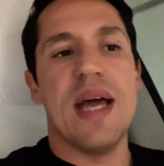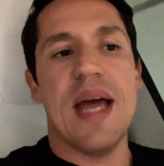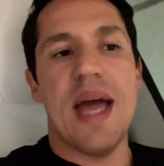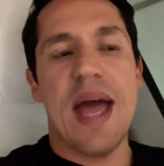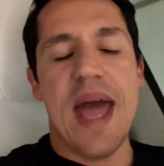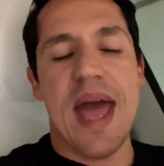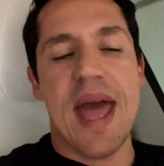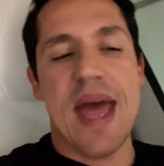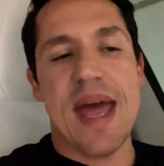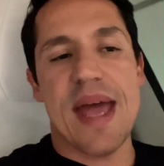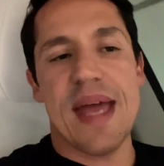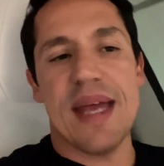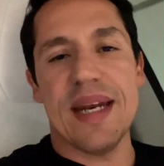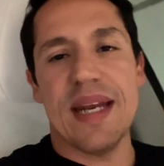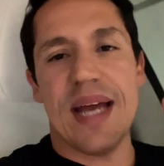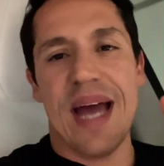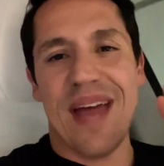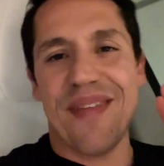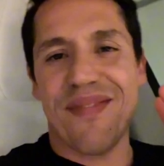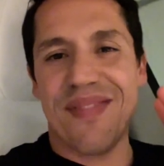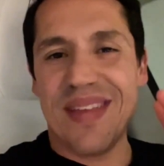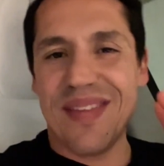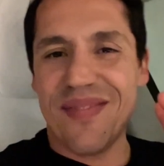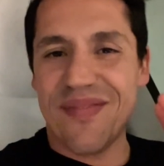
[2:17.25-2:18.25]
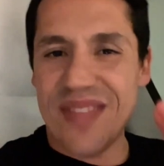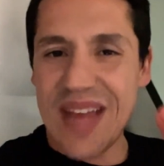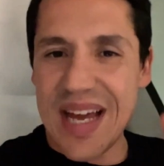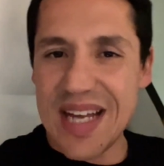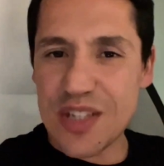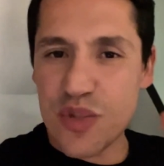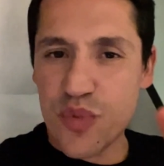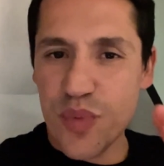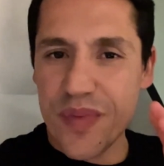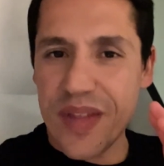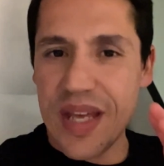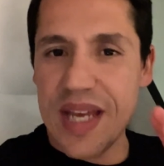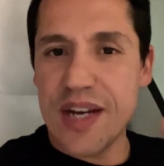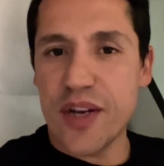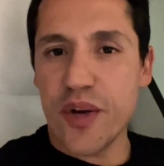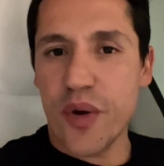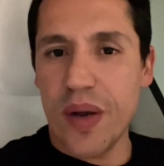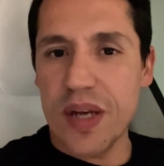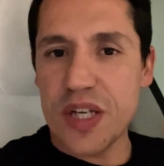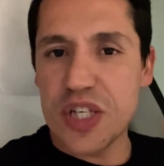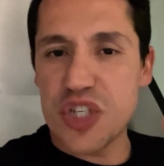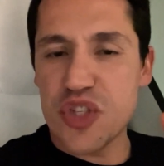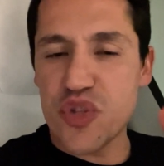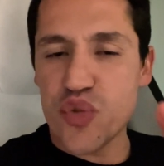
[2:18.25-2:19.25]
And I think that's where the
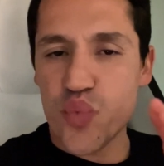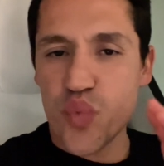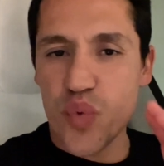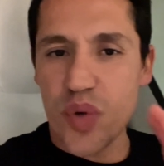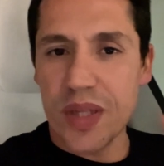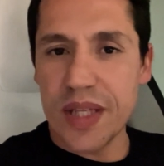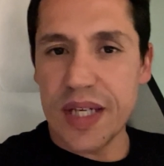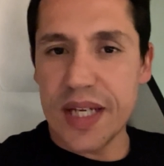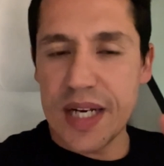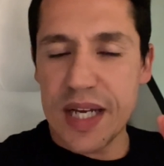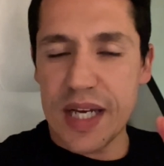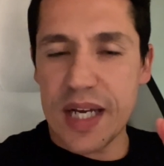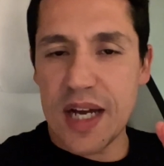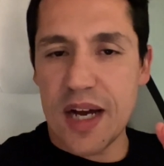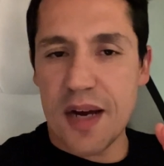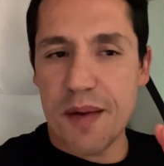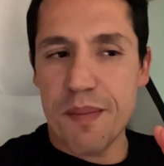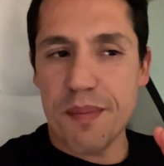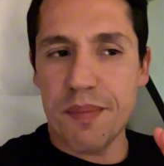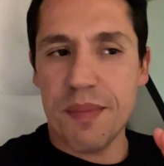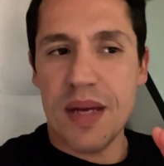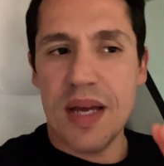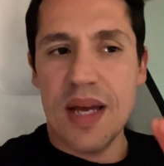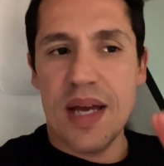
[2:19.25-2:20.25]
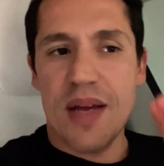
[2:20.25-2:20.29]
integration is really going to come.